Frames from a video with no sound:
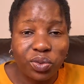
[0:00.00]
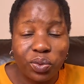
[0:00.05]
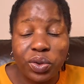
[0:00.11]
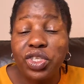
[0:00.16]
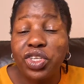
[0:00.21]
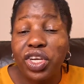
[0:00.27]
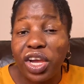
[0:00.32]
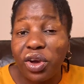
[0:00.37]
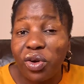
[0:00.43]

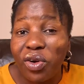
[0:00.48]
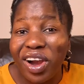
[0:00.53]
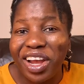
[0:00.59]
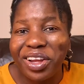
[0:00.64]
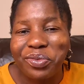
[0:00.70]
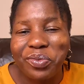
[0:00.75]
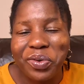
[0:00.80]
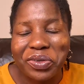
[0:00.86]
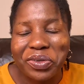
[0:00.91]
which you can go
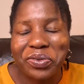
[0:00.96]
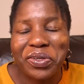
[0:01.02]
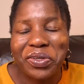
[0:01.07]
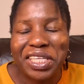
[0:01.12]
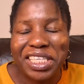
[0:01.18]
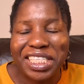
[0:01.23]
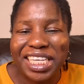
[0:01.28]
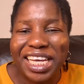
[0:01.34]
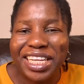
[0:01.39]
and watch on
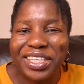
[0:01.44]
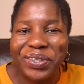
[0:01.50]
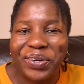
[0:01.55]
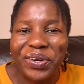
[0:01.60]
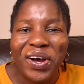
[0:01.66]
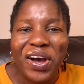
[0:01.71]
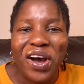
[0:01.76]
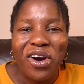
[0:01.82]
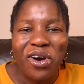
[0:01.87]
the
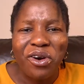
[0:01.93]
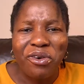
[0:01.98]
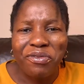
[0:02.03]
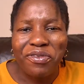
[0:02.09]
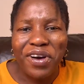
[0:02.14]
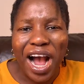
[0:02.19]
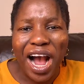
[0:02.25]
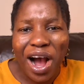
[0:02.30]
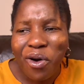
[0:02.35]
channel, of
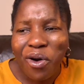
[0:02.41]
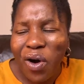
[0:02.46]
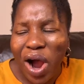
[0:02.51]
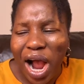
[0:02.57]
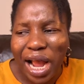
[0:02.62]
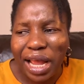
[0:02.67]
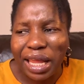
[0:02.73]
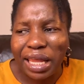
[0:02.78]
how